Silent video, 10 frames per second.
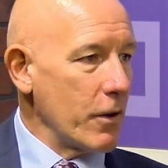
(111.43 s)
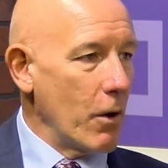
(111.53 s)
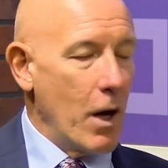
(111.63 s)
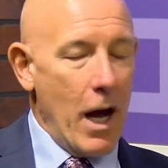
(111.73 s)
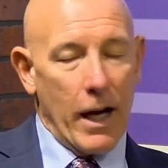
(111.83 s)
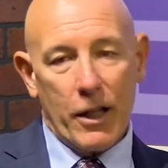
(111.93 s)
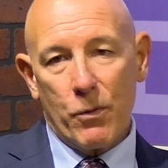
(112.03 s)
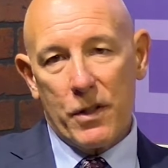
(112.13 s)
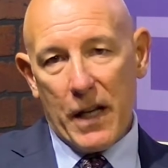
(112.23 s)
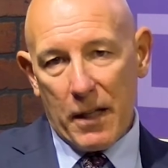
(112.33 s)
So I guess
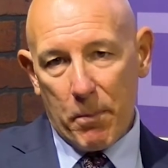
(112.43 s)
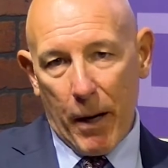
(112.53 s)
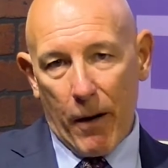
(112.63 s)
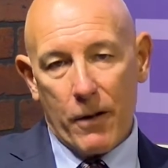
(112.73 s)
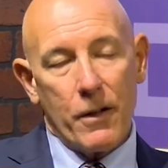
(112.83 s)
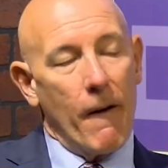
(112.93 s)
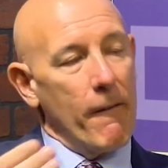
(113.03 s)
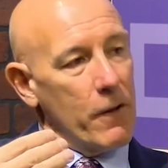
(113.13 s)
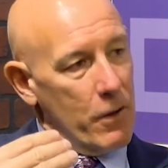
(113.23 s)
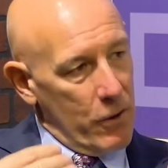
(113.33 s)
we just ask parents,
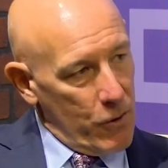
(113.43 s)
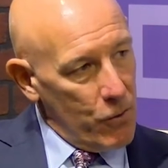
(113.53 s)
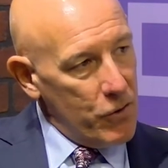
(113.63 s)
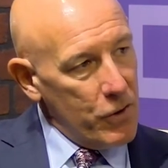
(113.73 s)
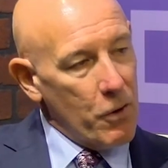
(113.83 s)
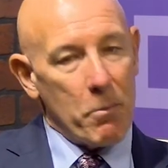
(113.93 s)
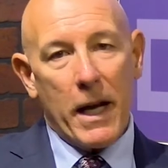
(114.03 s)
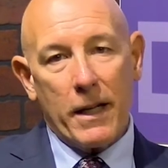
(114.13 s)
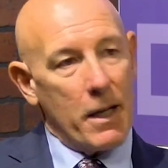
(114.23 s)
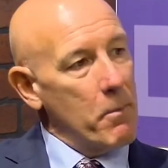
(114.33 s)
use your
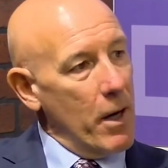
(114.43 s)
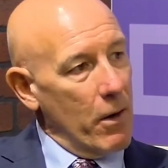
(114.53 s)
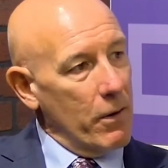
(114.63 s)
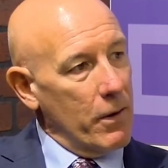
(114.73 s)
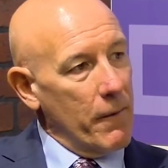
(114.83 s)
main email.